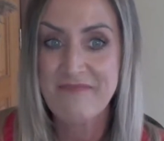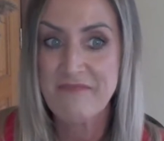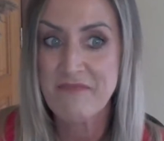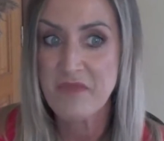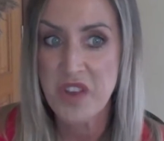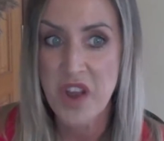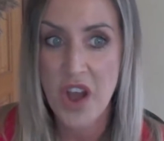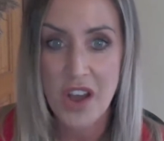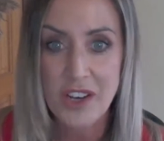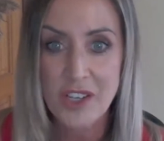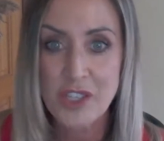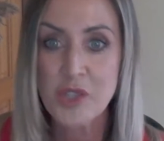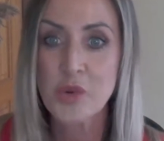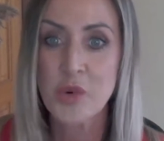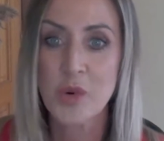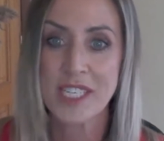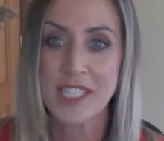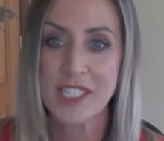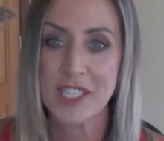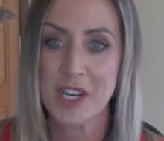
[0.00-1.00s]
not
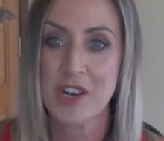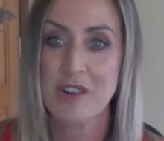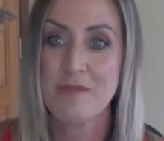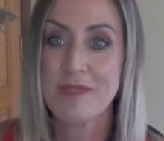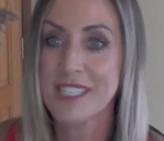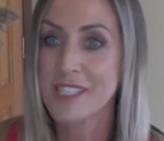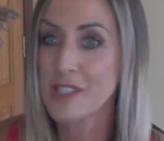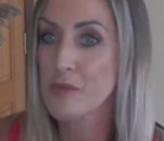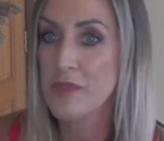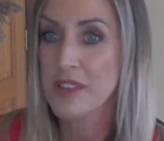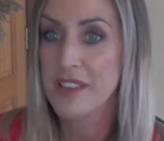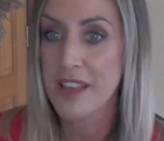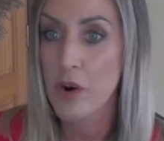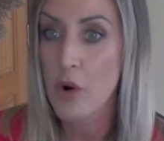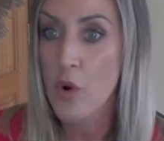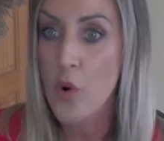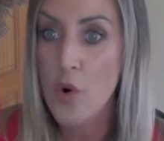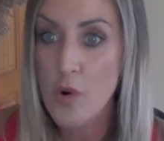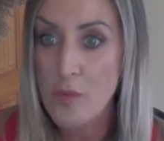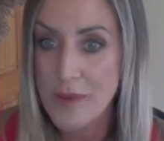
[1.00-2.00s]
short term and something that
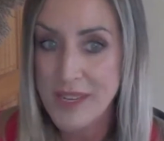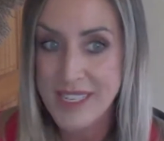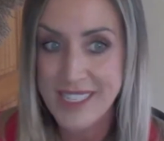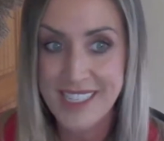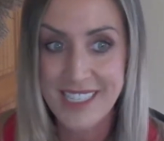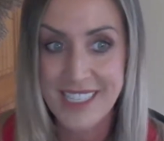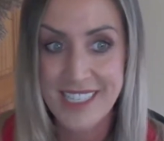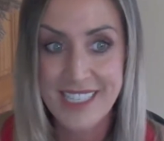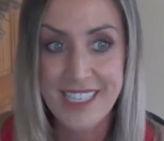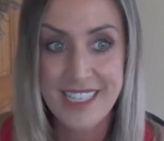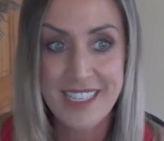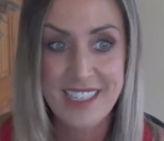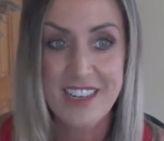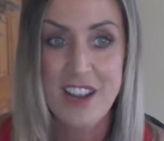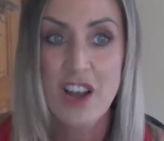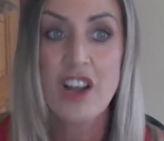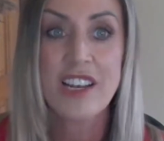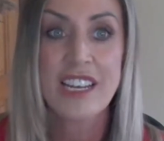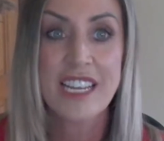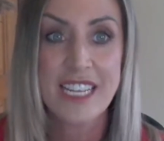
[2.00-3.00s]
all businesses,
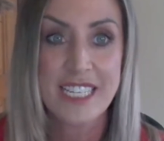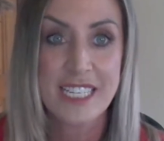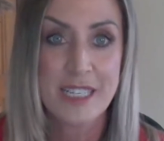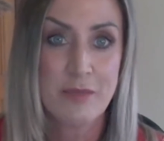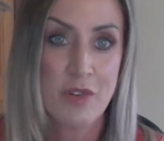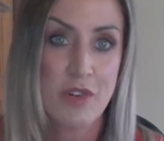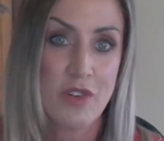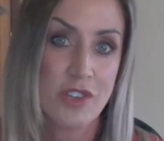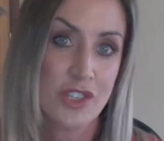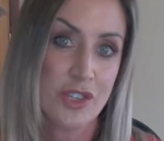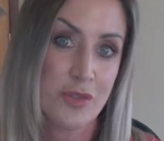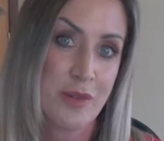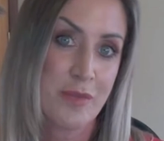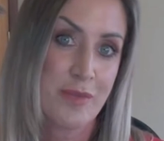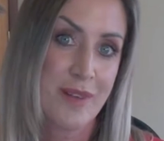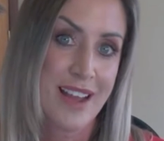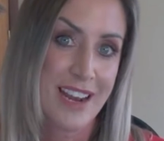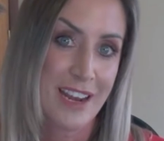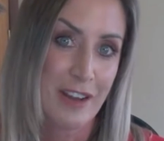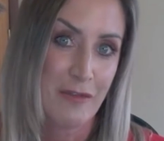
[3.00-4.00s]
not least small, should be
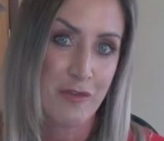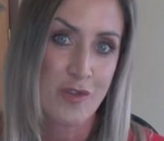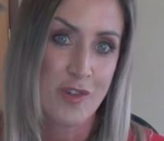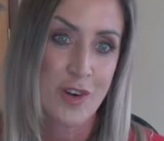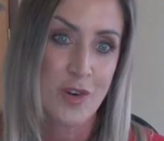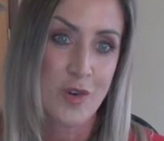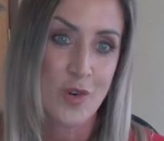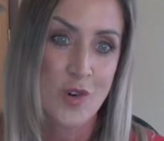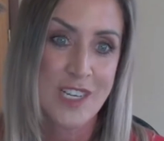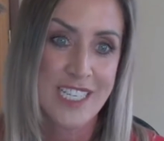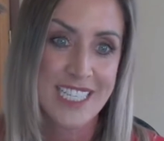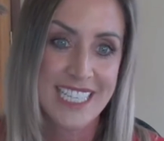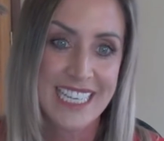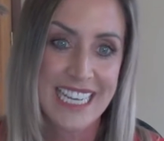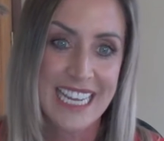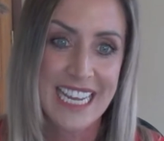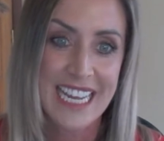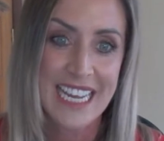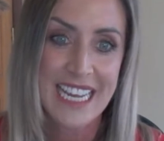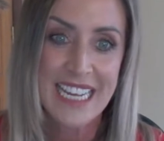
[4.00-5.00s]
planning for
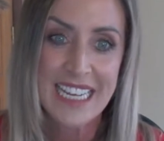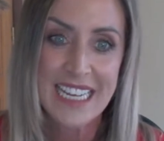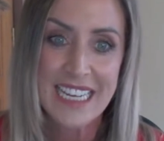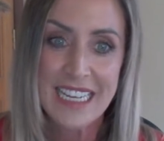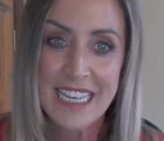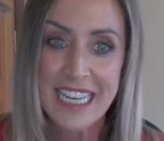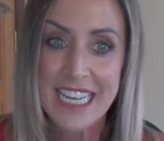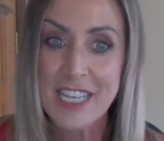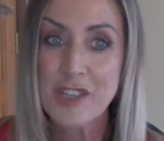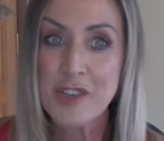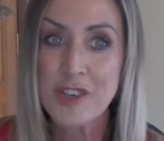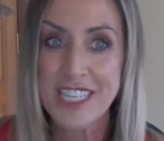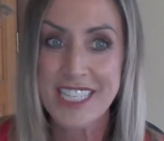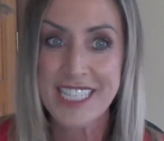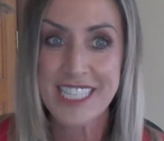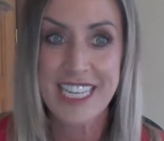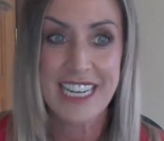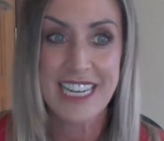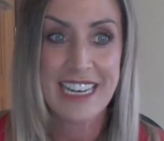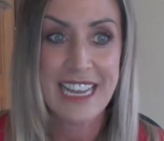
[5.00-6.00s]
accordingly.
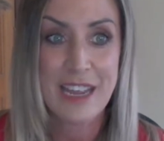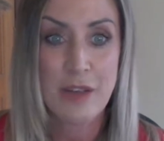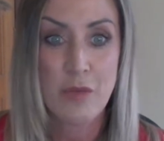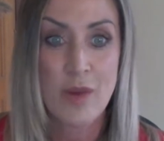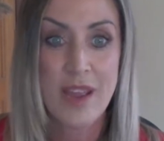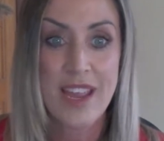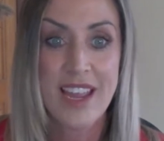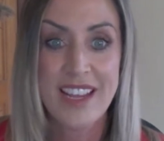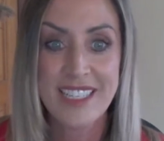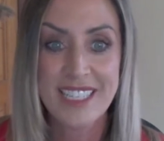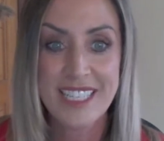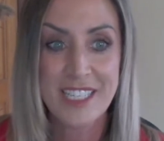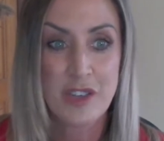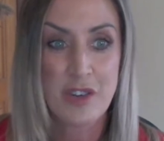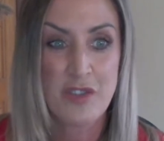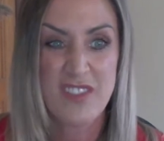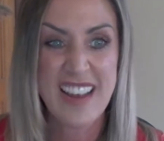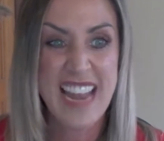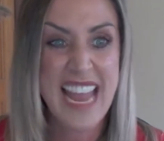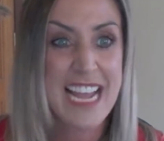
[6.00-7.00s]
Interestingly, we at Cisco
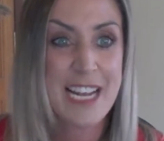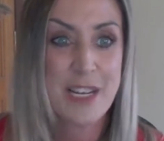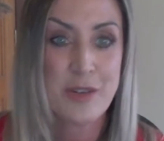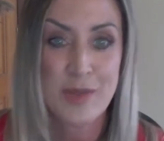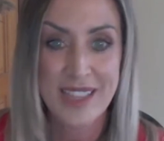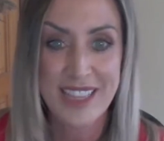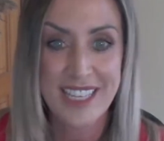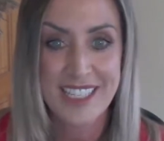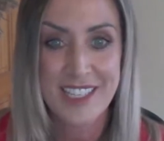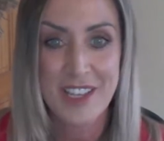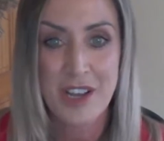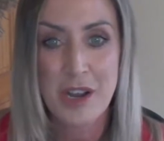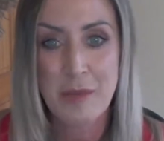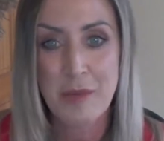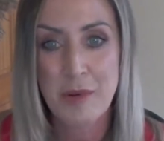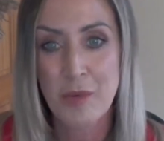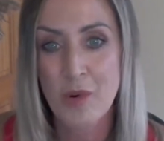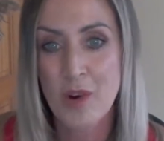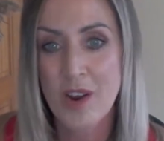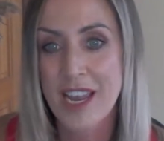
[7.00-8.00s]
have led with this
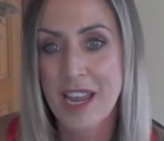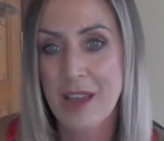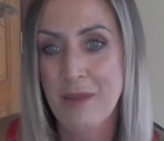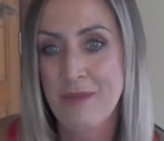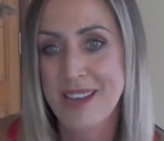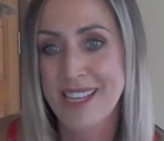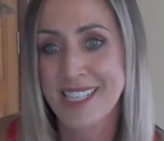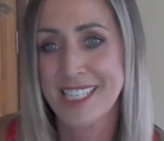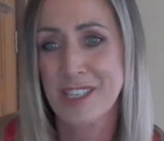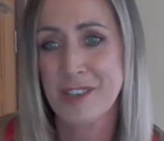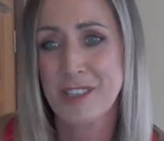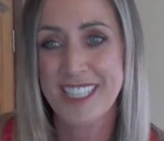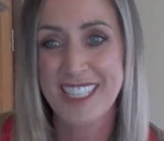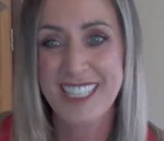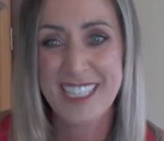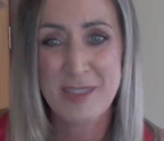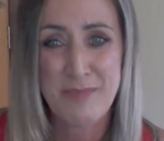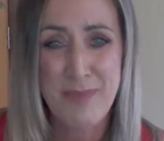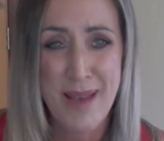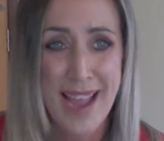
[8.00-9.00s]
hybrid working message
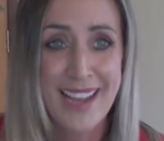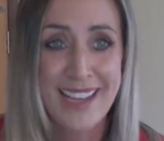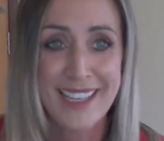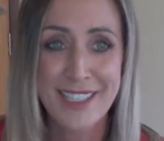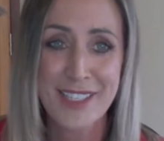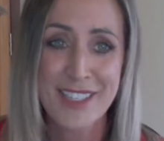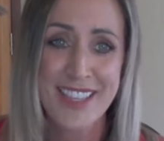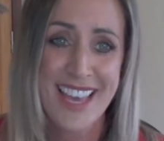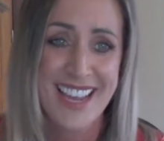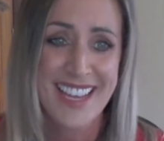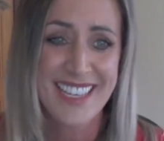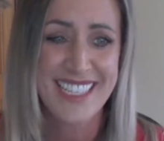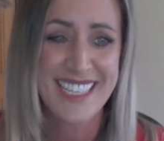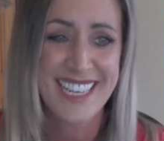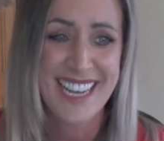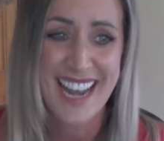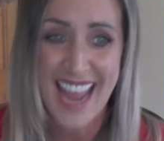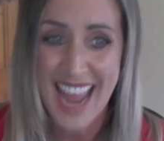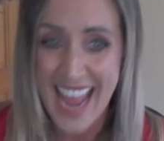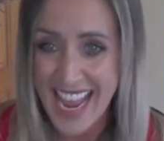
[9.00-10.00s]
since back in
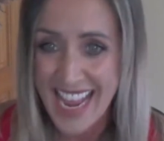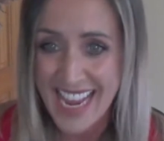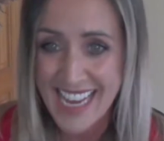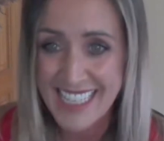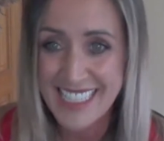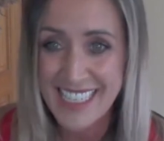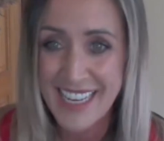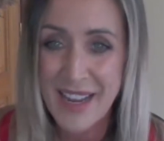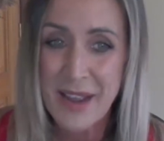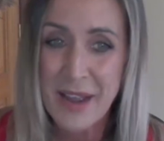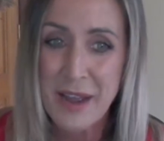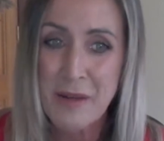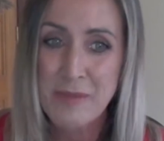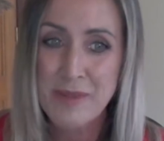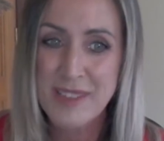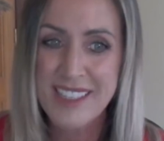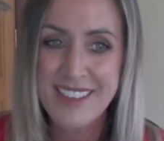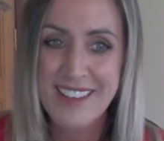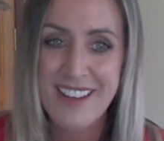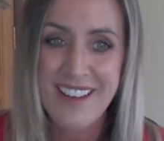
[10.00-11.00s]
2008.
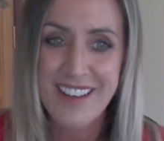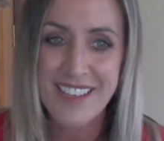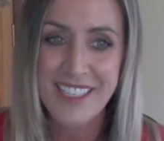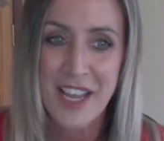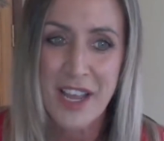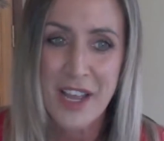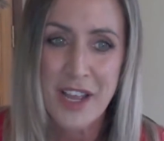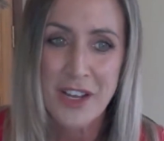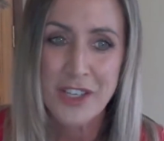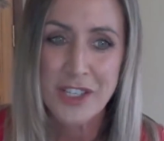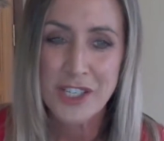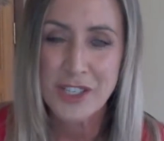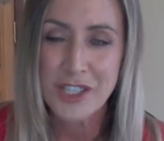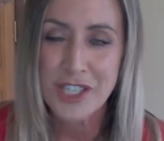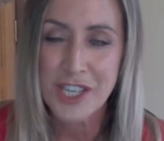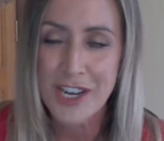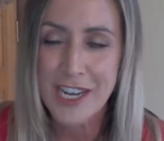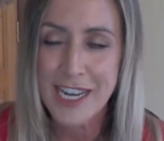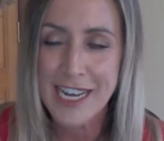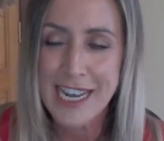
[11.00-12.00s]
But Scott, could you
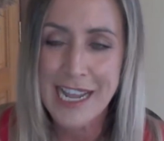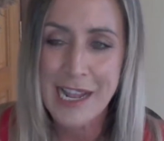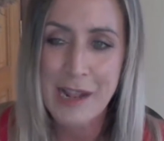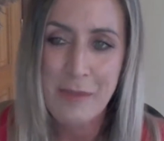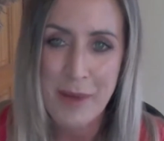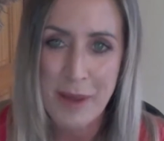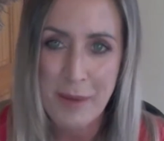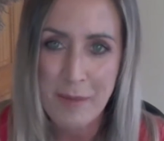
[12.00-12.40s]
share a little bit